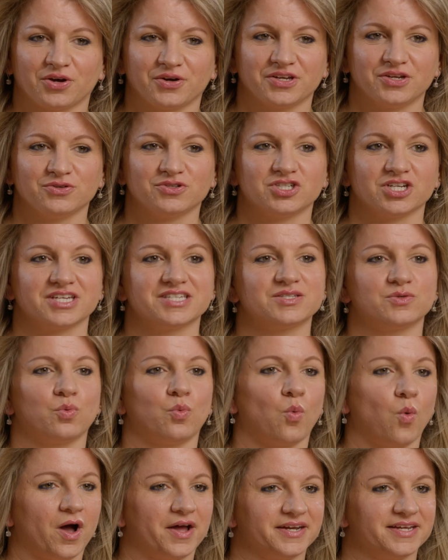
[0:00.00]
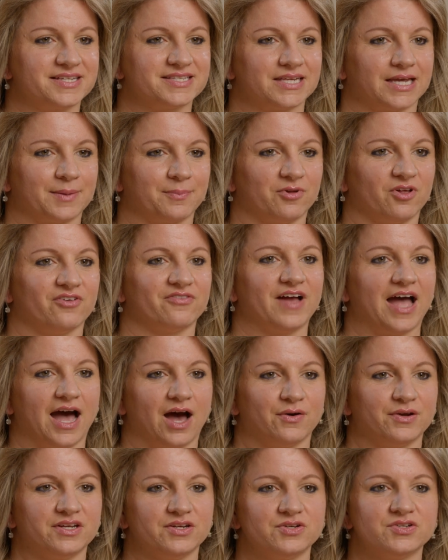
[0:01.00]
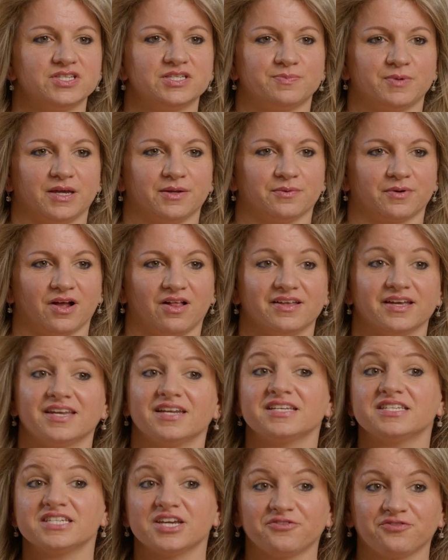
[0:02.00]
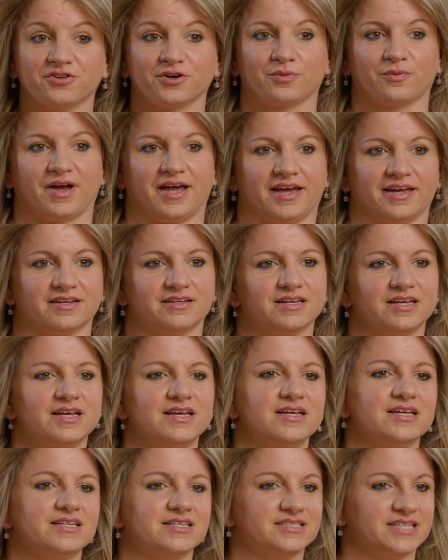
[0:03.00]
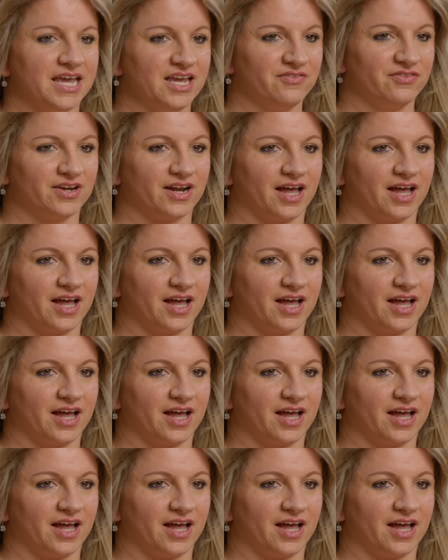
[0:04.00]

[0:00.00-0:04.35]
you just one example of how to use Speed-Rail in a different way. Dave and